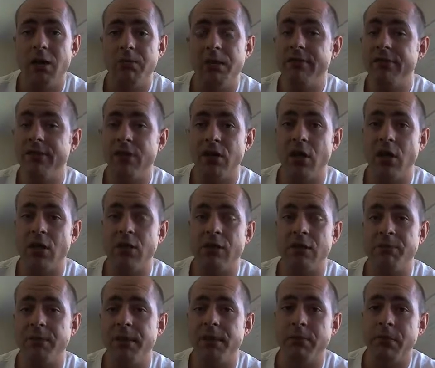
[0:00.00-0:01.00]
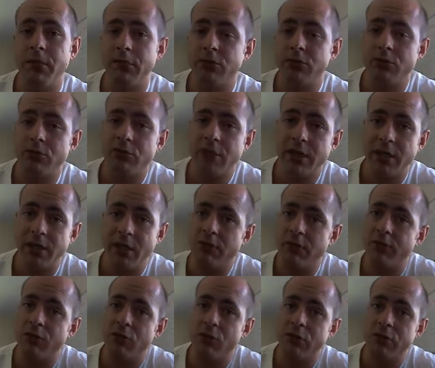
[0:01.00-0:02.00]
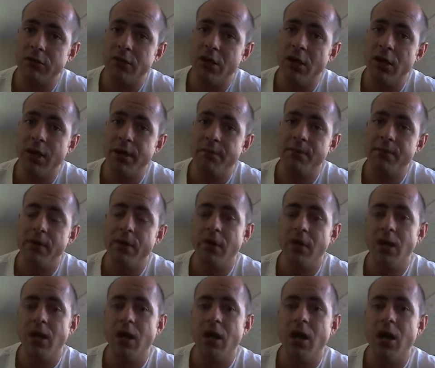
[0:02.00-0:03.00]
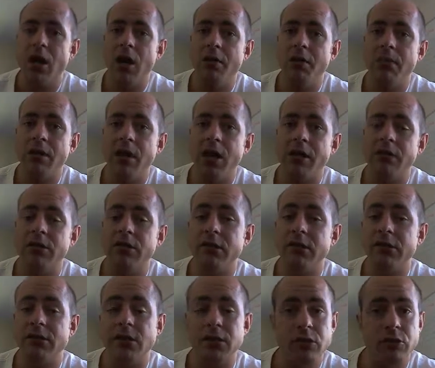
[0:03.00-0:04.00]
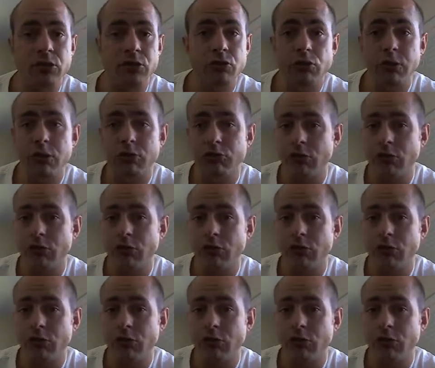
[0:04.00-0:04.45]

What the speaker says: even though I've been a personal trainer now for a long time. And I decided to join